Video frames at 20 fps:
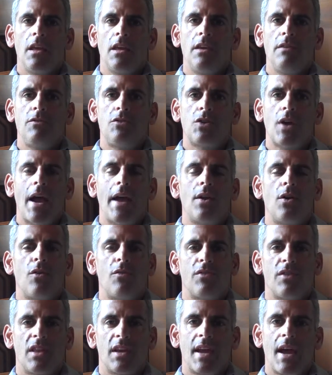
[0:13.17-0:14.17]
You've tried
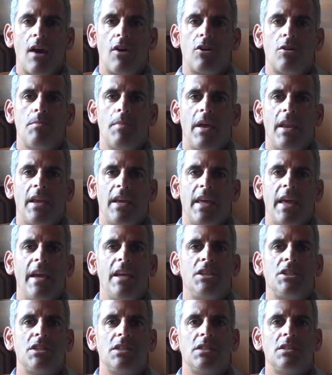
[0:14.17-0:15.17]
over-the-counter
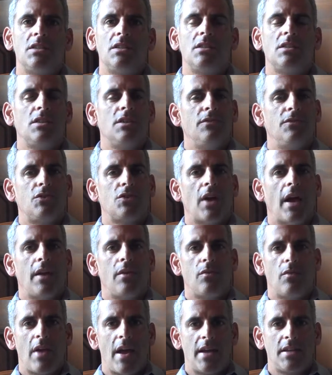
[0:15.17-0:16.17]
medications, you've
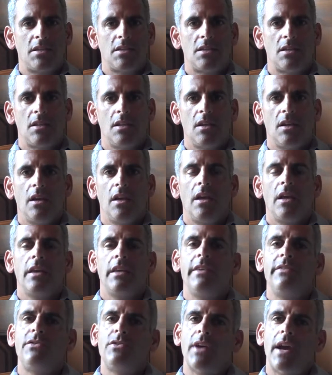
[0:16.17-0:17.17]
tried rest,
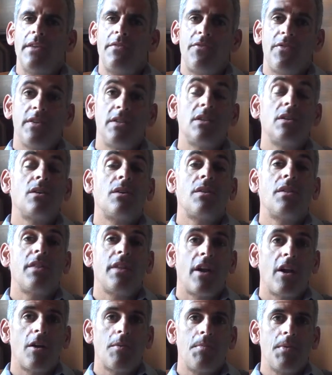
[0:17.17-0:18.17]
you've tried physical
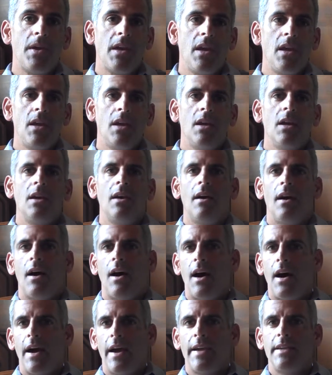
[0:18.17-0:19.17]
therapy,
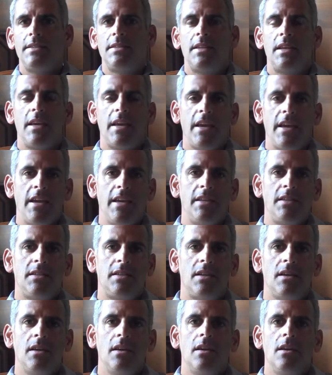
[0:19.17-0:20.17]
ice,
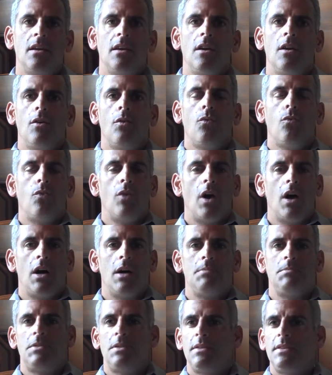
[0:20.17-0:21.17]
heat,
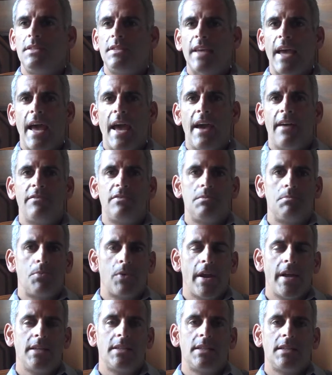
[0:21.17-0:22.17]
rubs, salves,
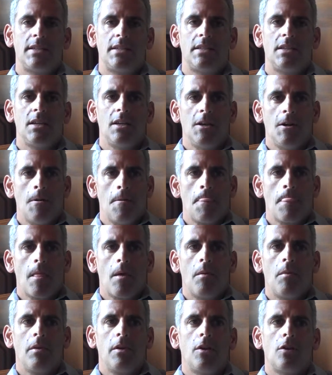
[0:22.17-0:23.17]
braces.
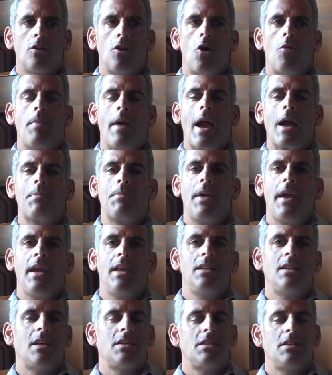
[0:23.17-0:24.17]
Your low back
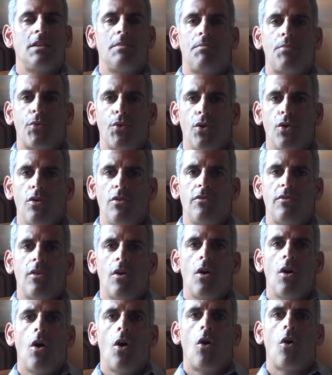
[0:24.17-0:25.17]
pain doesn't improve,
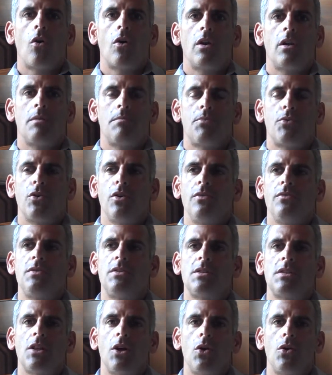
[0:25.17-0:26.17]
or it improves
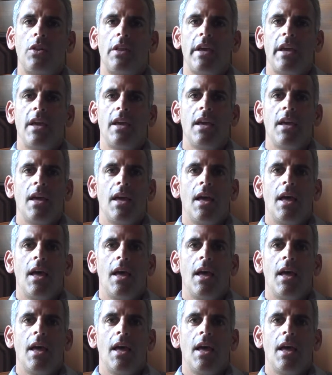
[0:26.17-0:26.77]
slowly,